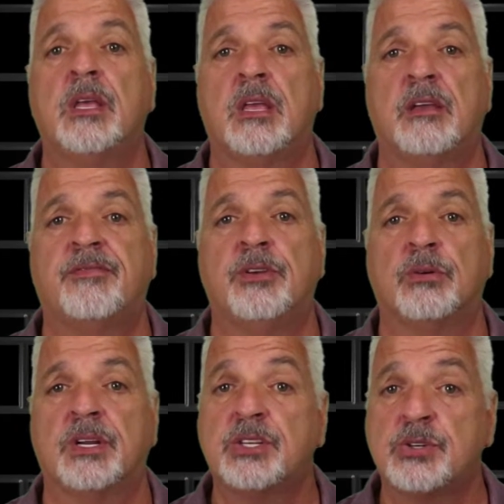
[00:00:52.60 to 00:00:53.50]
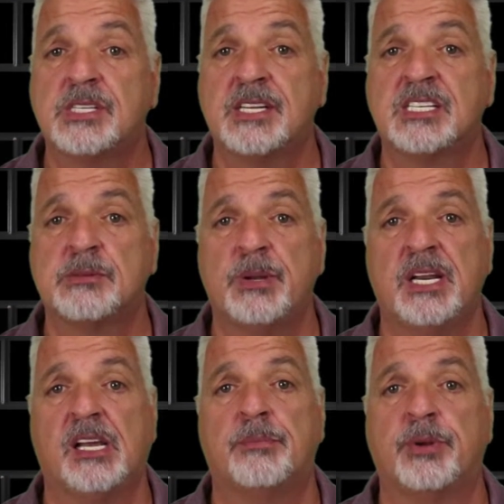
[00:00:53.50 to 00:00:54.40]
if you're interested in
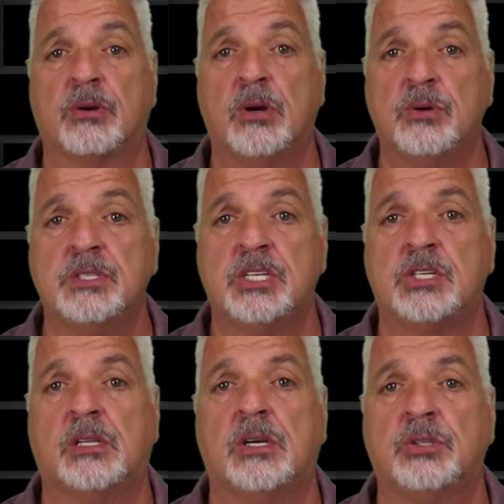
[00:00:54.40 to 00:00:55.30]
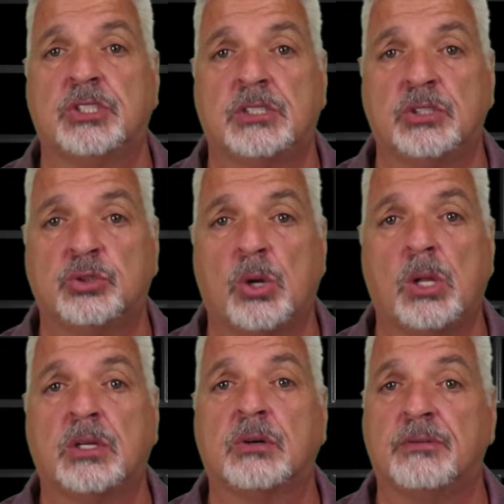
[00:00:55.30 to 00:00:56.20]
spinning up your own DigitalOcean
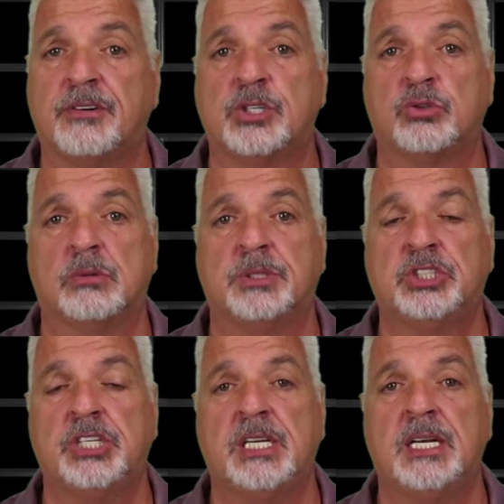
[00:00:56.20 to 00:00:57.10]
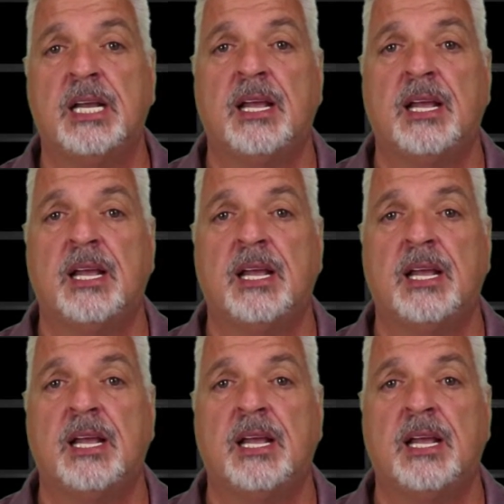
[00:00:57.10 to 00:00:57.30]
controller or virtual machine,